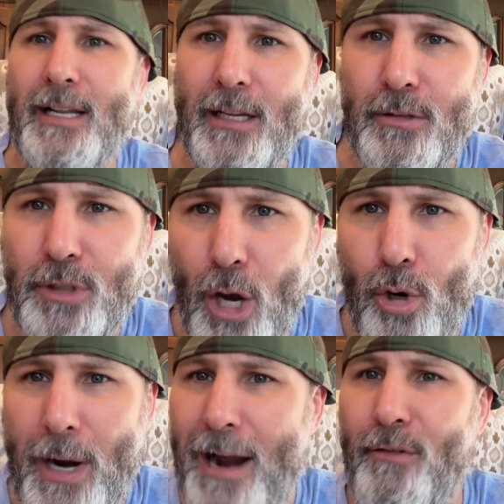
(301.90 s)
little
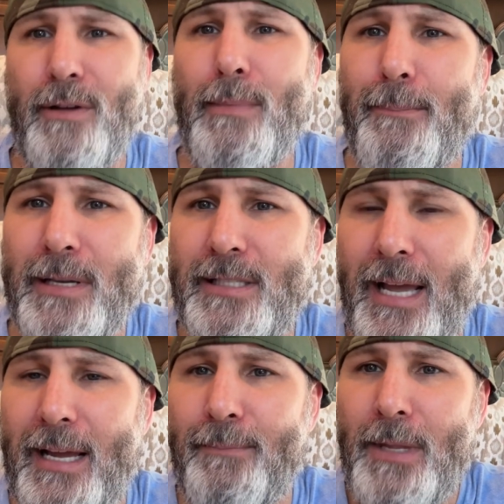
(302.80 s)
dude, I don't remember his
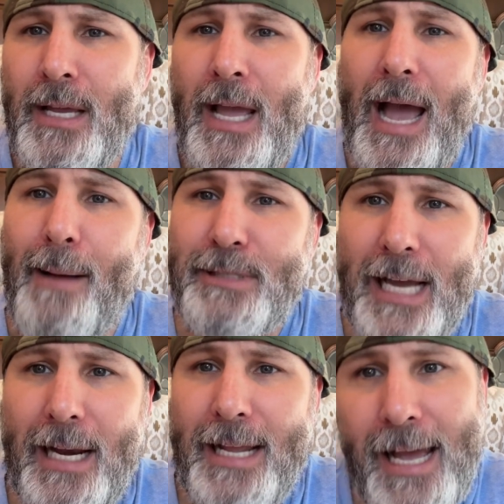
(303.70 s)
name. I'm
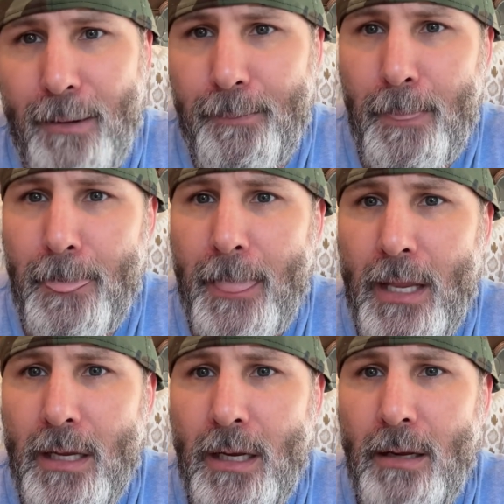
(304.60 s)
telling him,
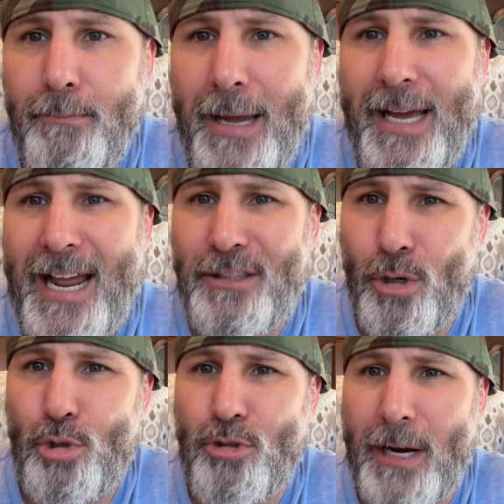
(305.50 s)
man, that
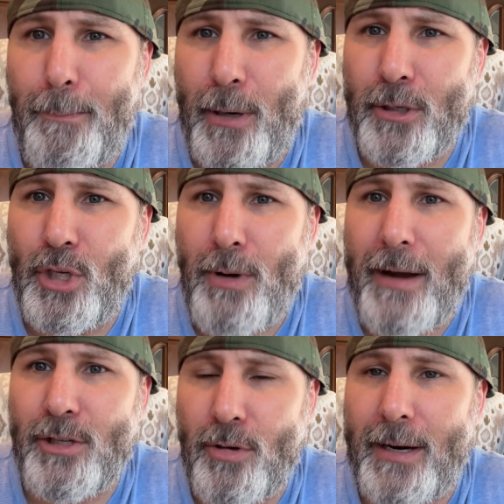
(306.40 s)
dude's trying to punk you
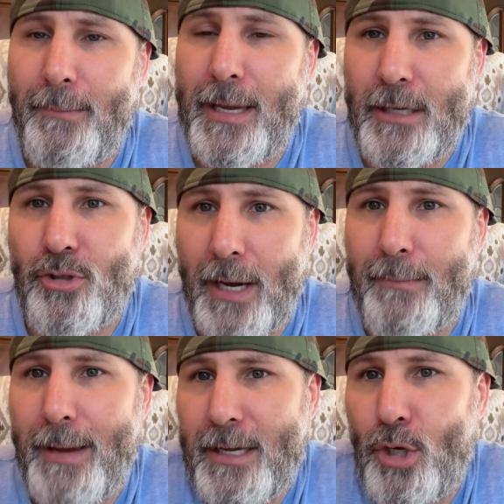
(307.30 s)
out. He's trying to
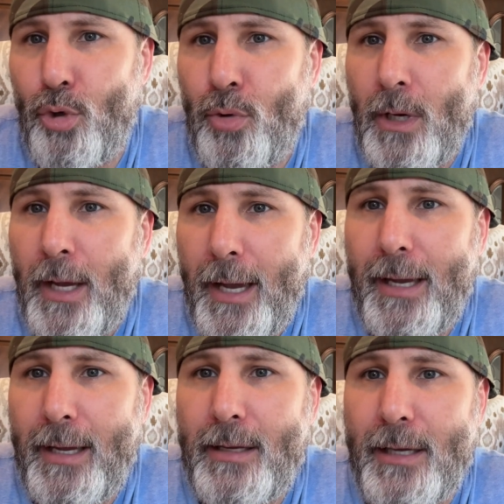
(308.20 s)
make you
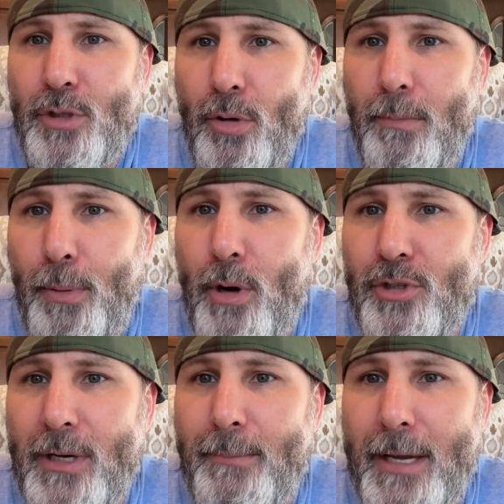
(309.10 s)
into a boy. He's
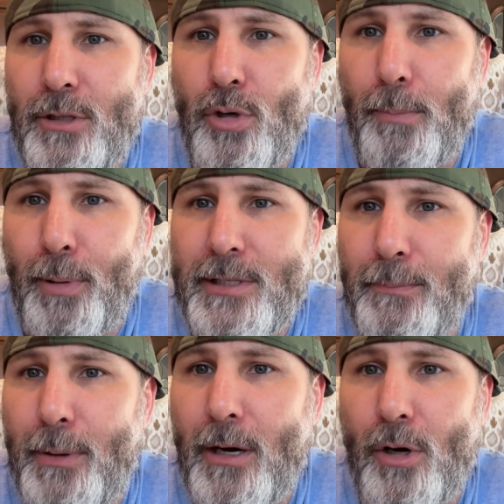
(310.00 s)
trying to make you to a prison
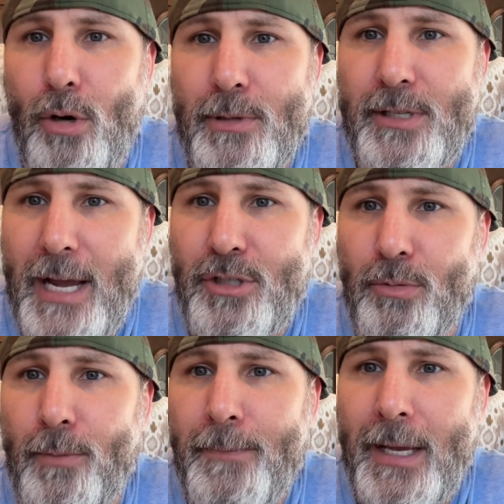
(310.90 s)
punk, a
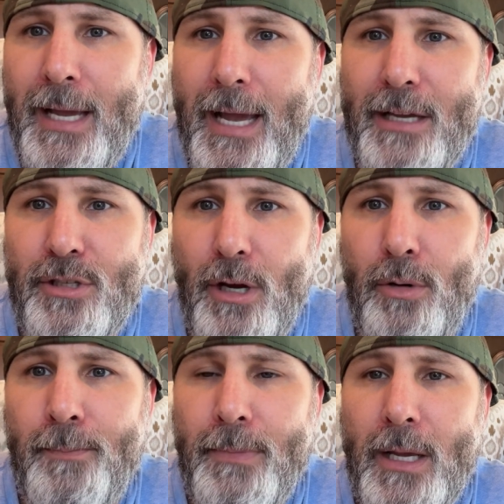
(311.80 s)
homosexual. And
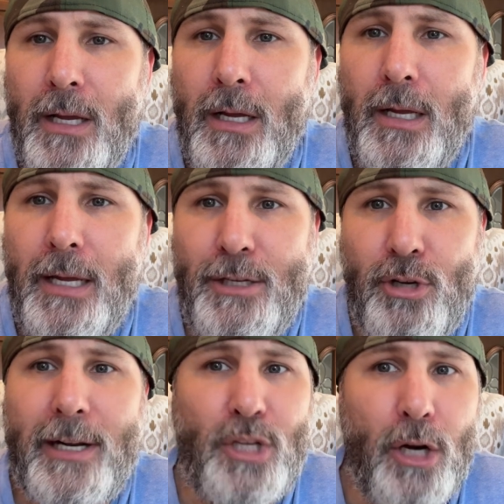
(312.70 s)
so he's
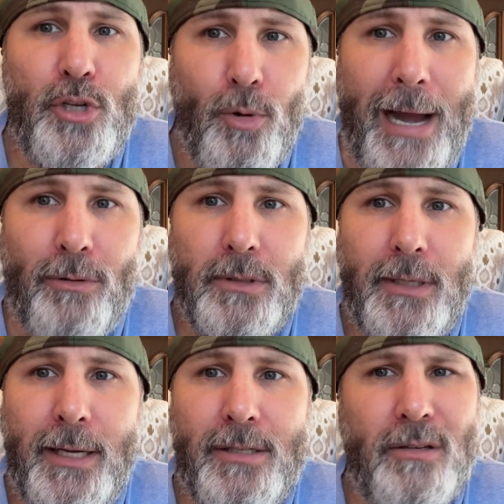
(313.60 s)
trying to turn you
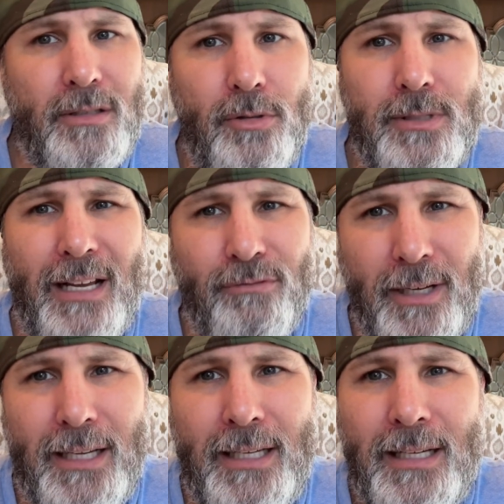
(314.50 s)
out. And so the dude's like,
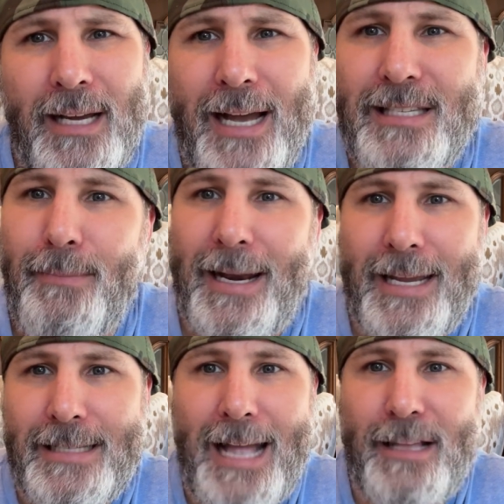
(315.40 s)
really? I said, man,
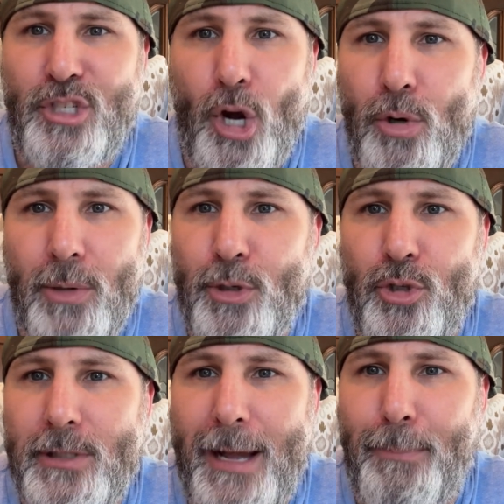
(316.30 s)
he's not joking with
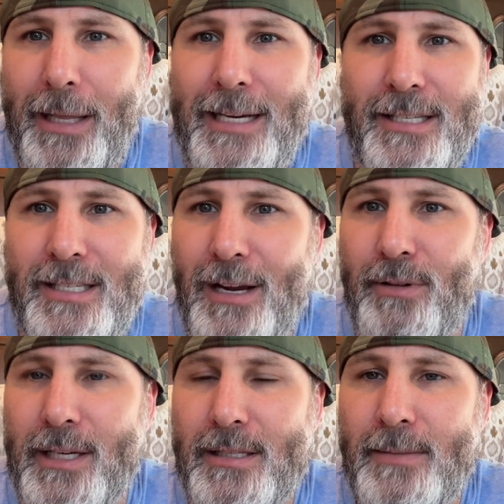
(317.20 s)
you. He's not playing. He's
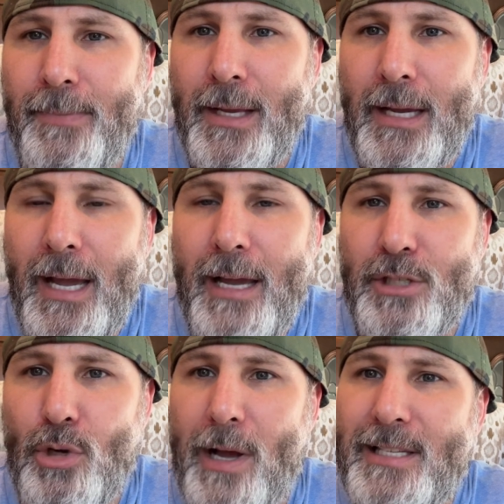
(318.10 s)
serious. And
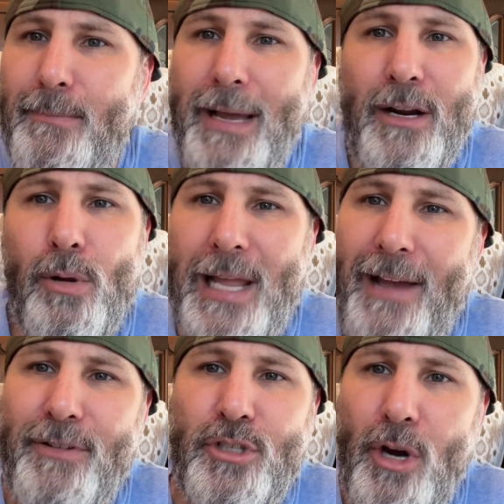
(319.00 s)
so I said, man, don't
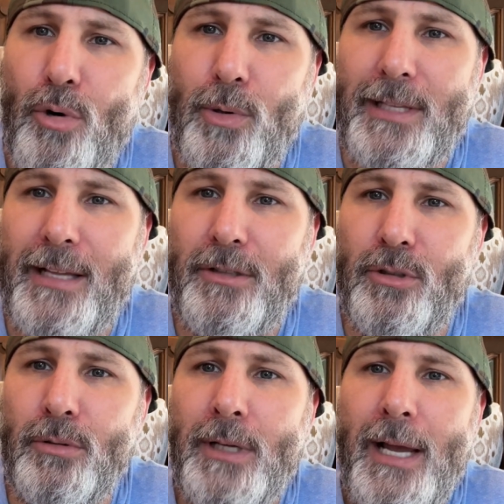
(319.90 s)
laugh and joke with that
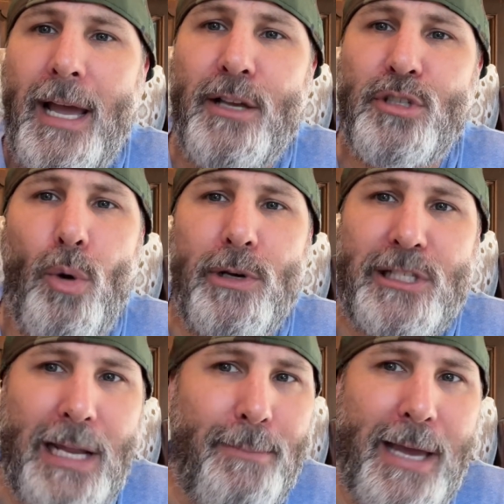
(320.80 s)
dude. And so when
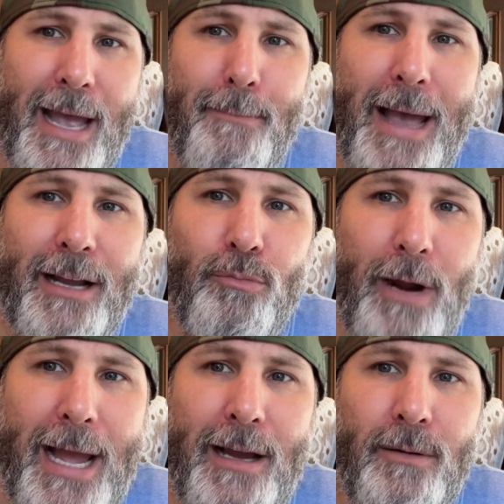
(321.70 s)
Slim came back
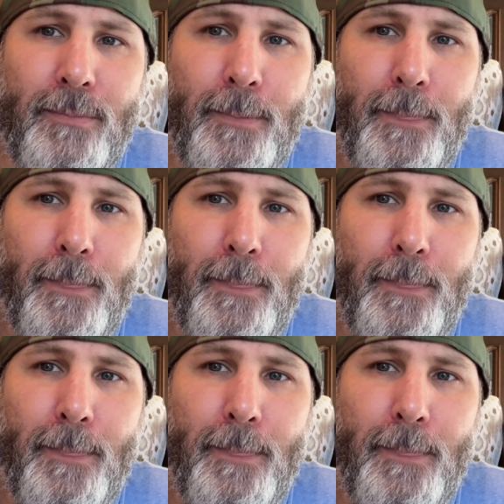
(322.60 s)
around,